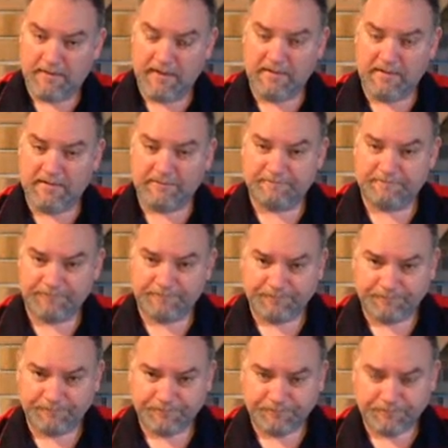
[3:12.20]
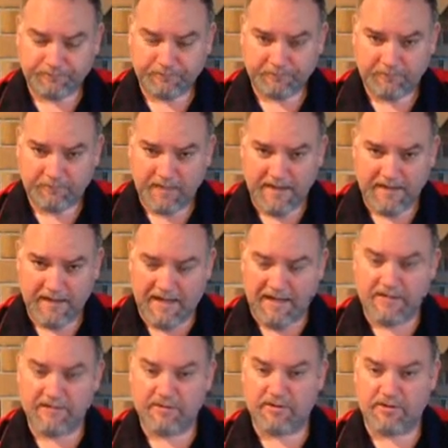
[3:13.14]
thing
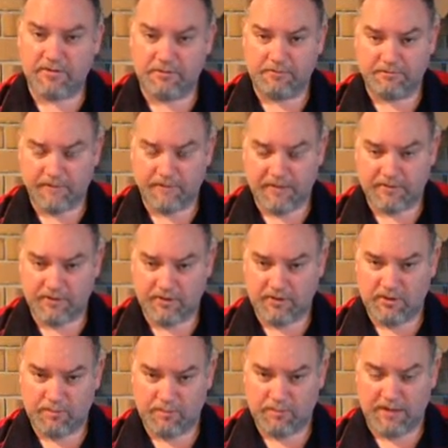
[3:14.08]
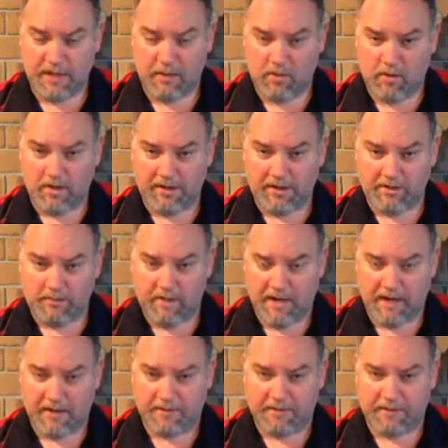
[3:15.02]
that hits you as soon as you put that wine in your
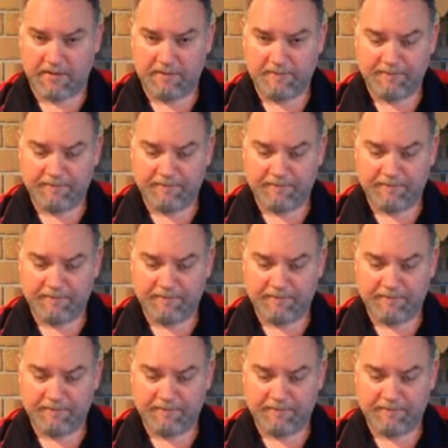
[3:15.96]
mouth